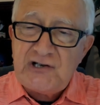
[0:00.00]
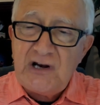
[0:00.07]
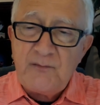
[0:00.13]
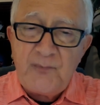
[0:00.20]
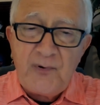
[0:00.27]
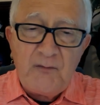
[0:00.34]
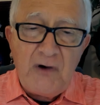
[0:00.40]

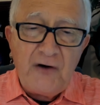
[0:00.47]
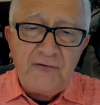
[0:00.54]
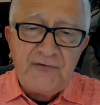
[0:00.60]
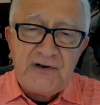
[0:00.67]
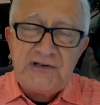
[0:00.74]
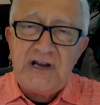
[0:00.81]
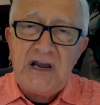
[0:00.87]
and
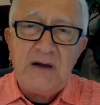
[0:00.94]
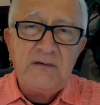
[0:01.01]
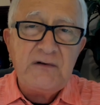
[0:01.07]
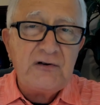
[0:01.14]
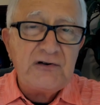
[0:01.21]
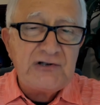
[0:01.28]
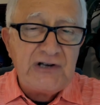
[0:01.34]
promote the team
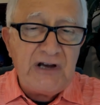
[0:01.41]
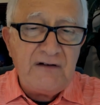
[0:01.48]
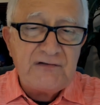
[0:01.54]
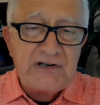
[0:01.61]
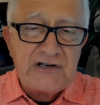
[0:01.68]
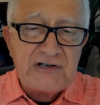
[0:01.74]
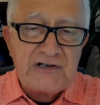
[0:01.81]
to
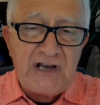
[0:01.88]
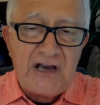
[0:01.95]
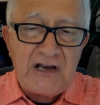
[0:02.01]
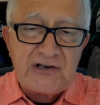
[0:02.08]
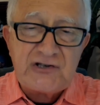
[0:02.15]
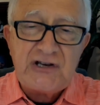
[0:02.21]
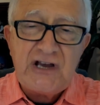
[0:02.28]
achieve
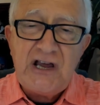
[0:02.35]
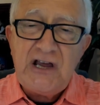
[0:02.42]
success.